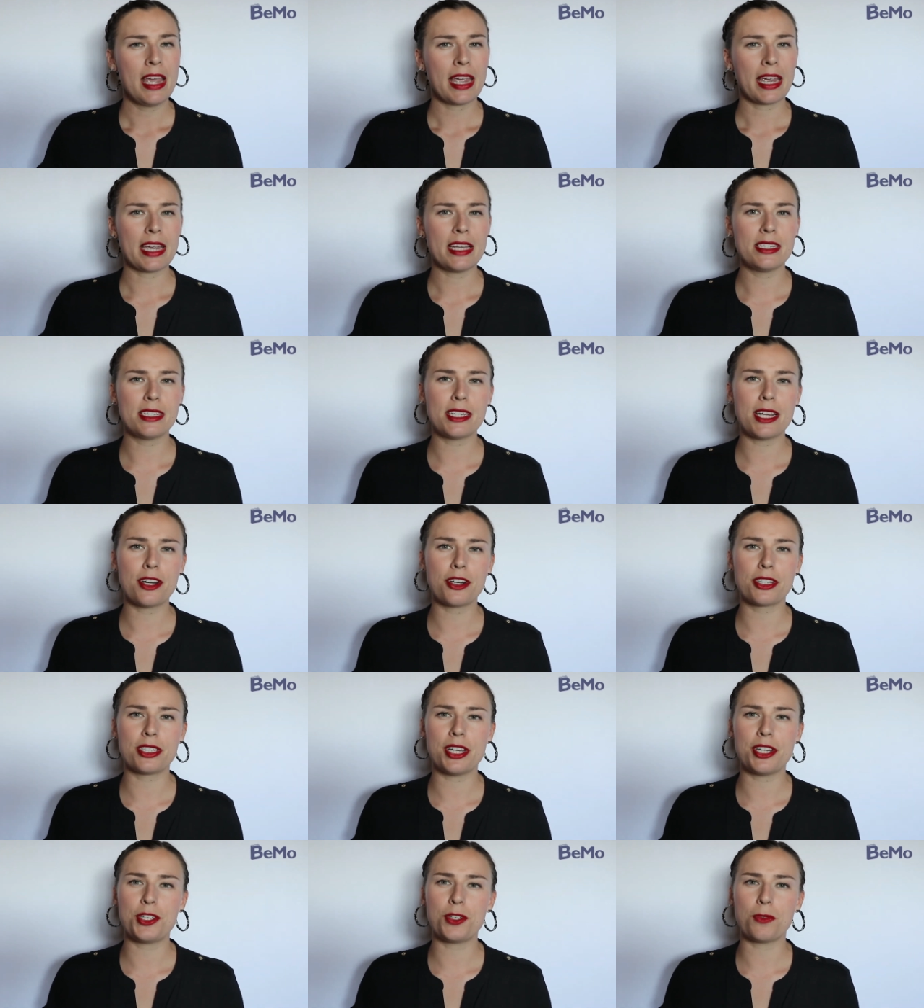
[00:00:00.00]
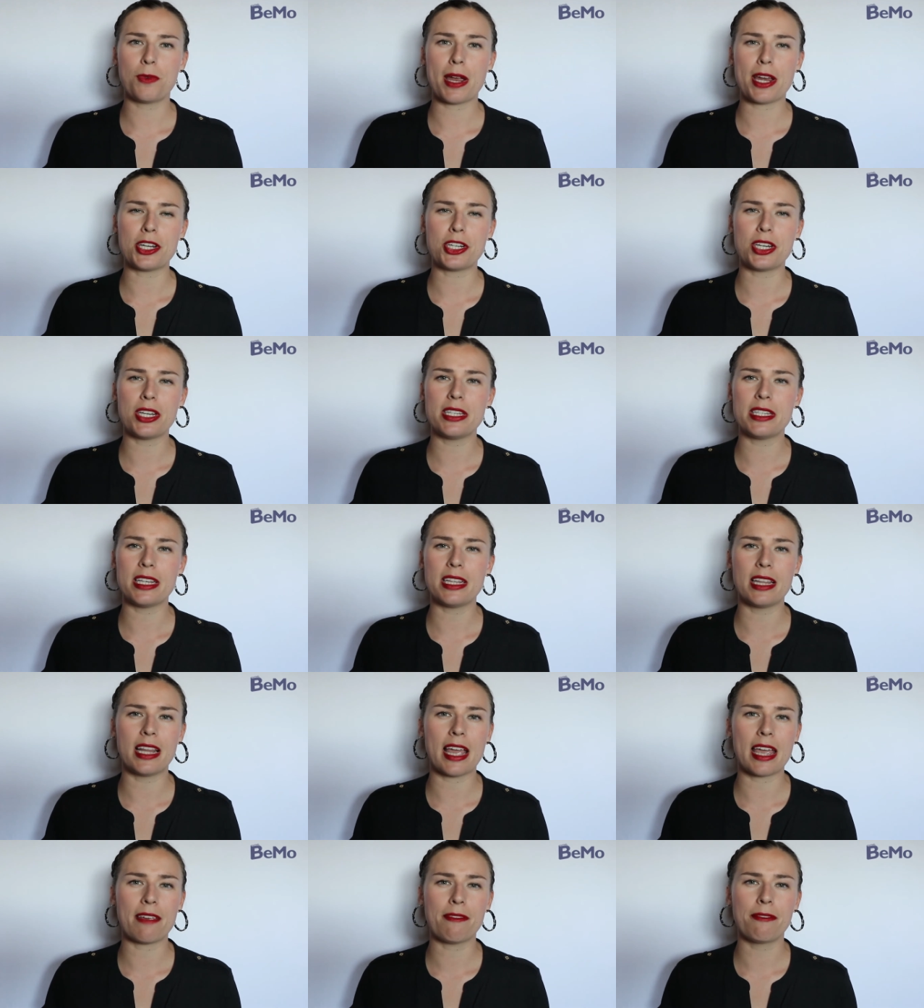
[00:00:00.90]
Consider situations in
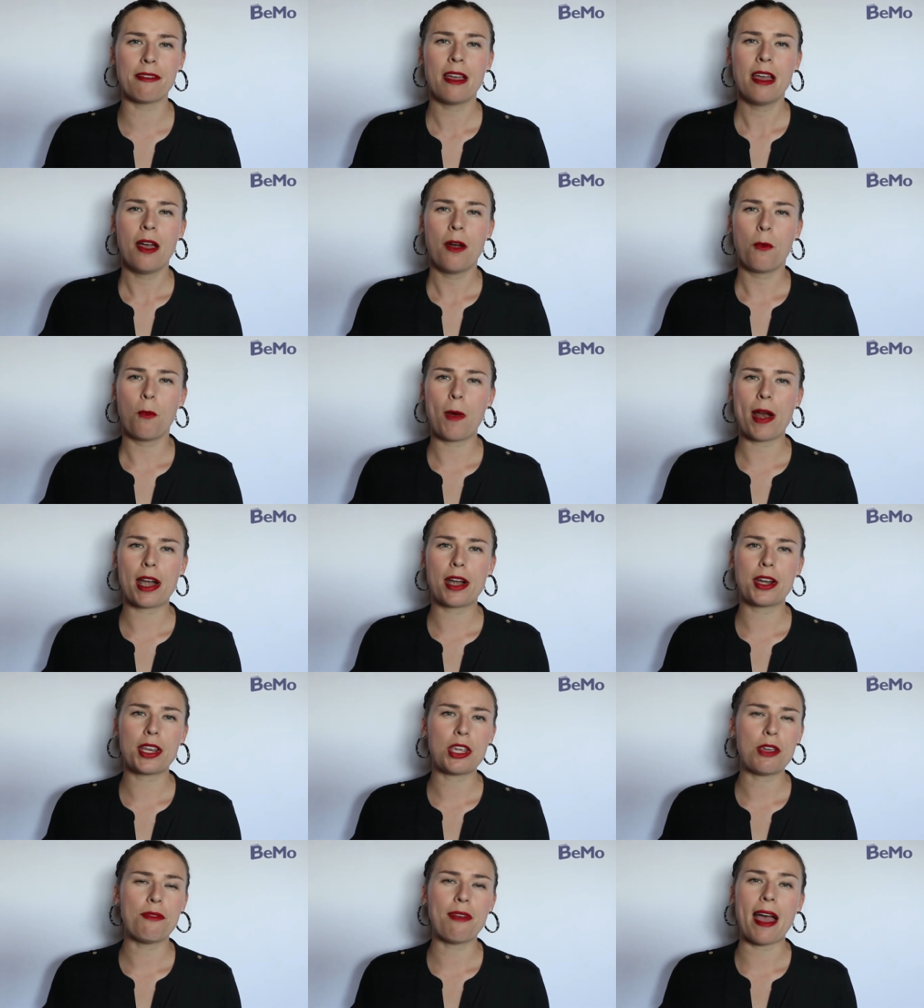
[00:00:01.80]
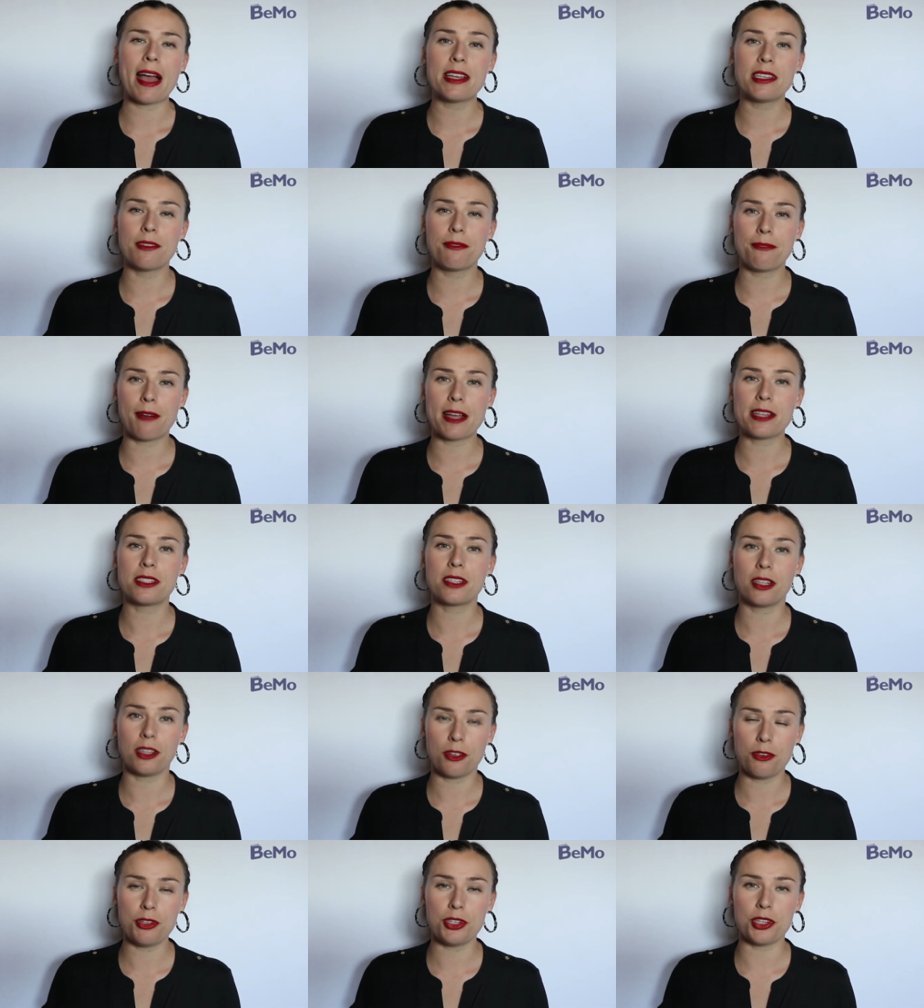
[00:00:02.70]
life where you've had to find
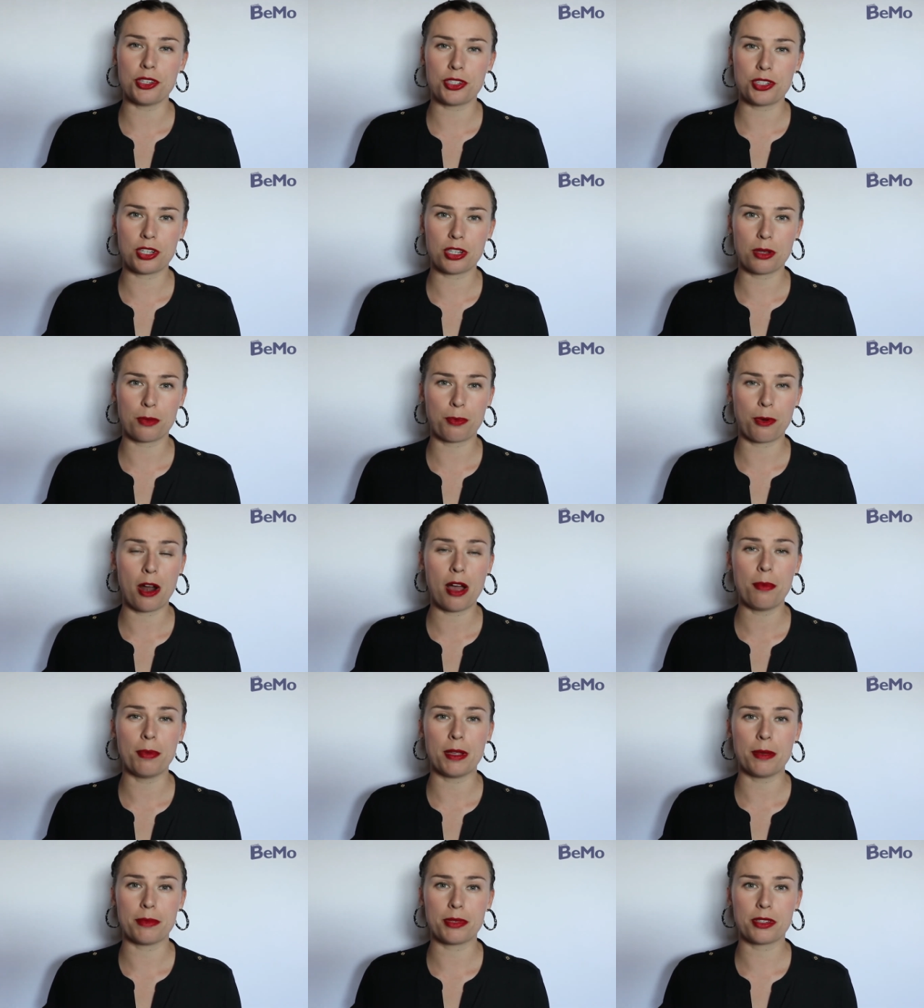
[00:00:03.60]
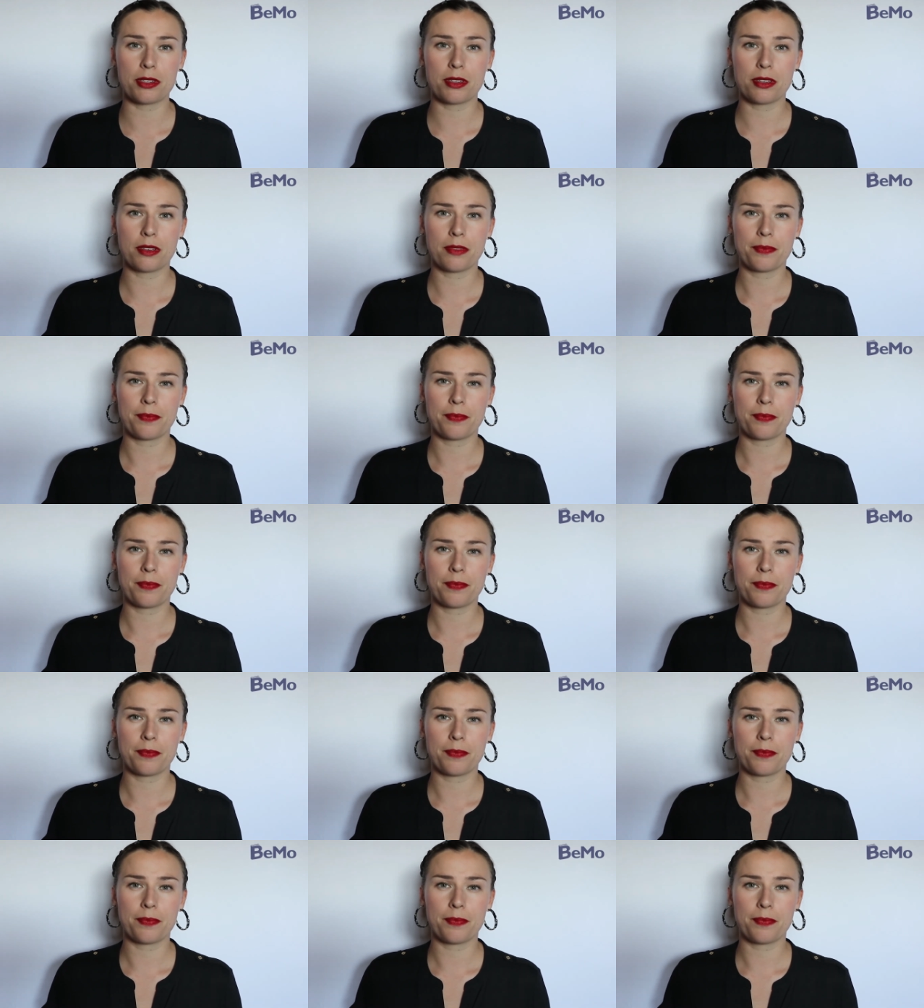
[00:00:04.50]
solutions to the problems.